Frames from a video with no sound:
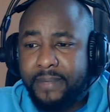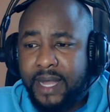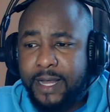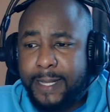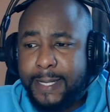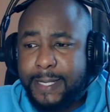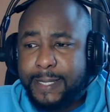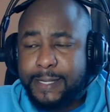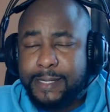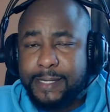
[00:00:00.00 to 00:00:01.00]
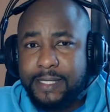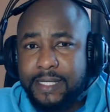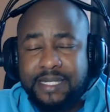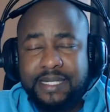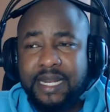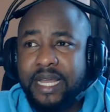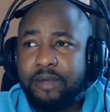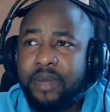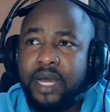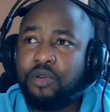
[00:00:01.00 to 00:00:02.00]
Yeah, it's like
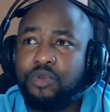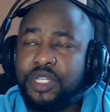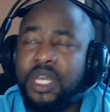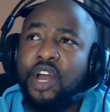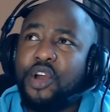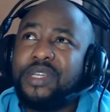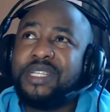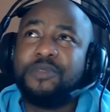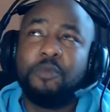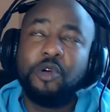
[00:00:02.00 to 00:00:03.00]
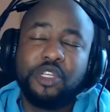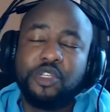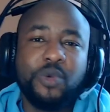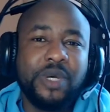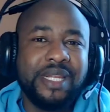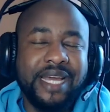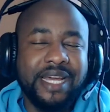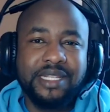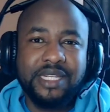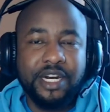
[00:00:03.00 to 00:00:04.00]
man who just, no, it's just Moses who went there and
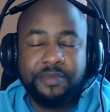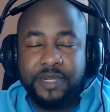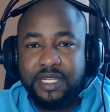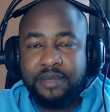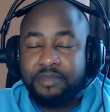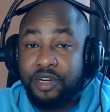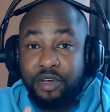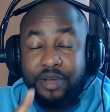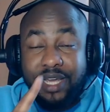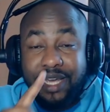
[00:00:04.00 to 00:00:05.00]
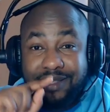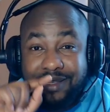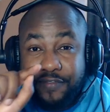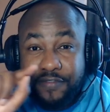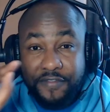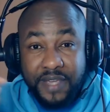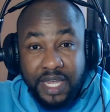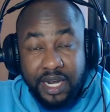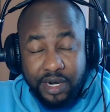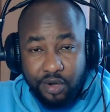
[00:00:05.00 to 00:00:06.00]
scripted something. No, it's the
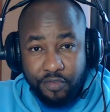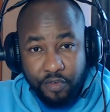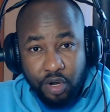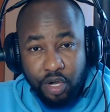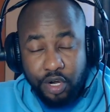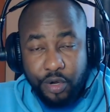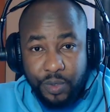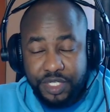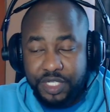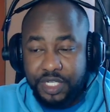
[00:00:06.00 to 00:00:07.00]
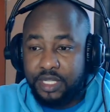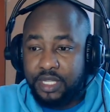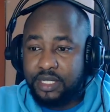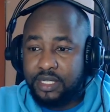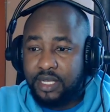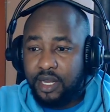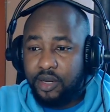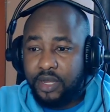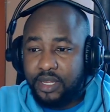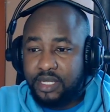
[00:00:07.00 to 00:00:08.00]
finger of God which did this. Look
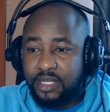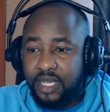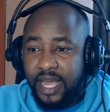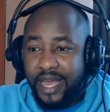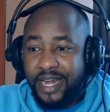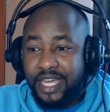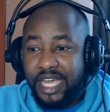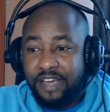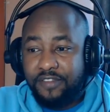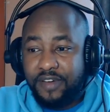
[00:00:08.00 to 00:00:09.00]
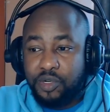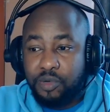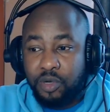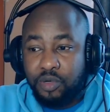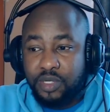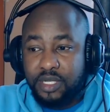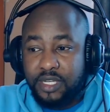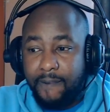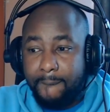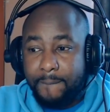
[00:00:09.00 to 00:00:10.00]
at this. "And he gave unto Moses,
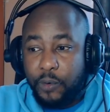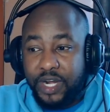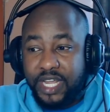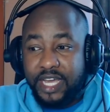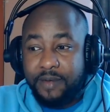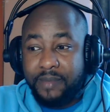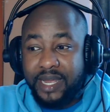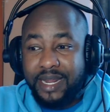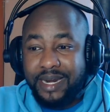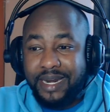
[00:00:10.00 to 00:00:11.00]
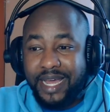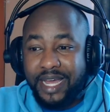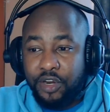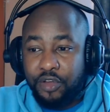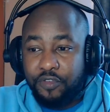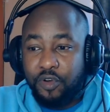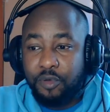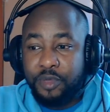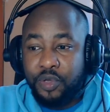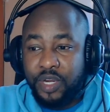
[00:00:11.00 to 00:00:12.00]
when he had made an end of
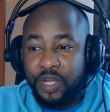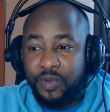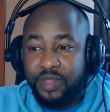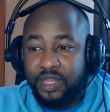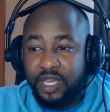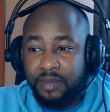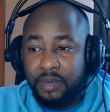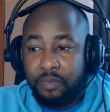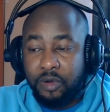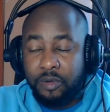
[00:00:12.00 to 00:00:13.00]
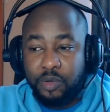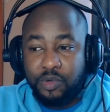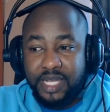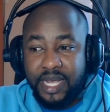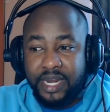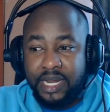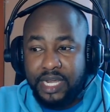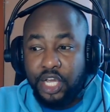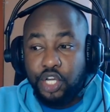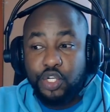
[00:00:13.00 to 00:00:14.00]
communing with him upon Mount Sinai,
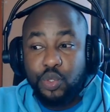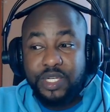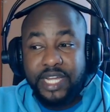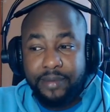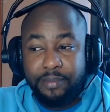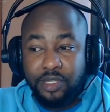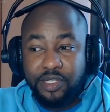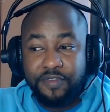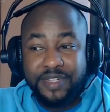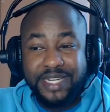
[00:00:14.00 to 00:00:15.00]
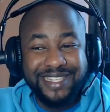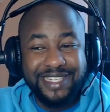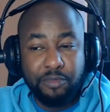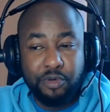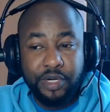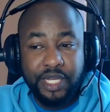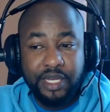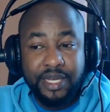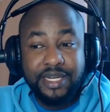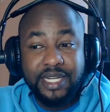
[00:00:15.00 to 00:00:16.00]
two tables of testimony,
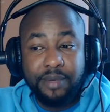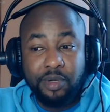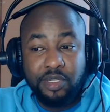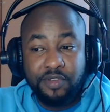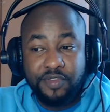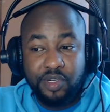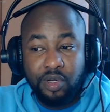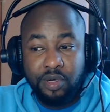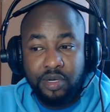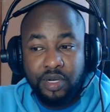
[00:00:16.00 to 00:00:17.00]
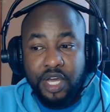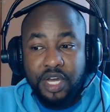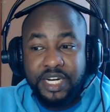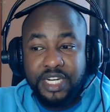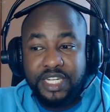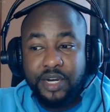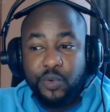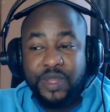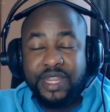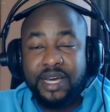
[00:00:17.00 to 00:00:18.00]
tables of stone, written
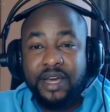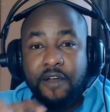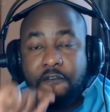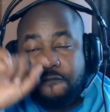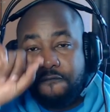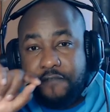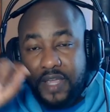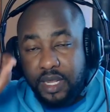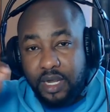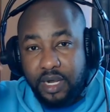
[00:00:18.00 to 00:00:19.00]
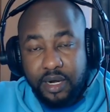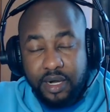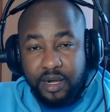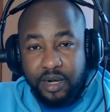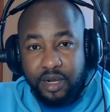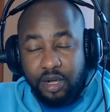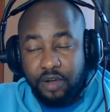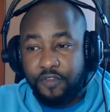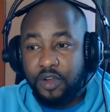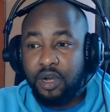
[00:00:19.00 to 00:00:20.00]
with the finger
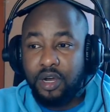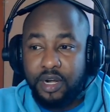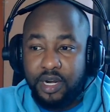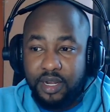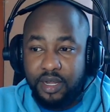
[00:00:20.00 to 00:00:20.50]
of God."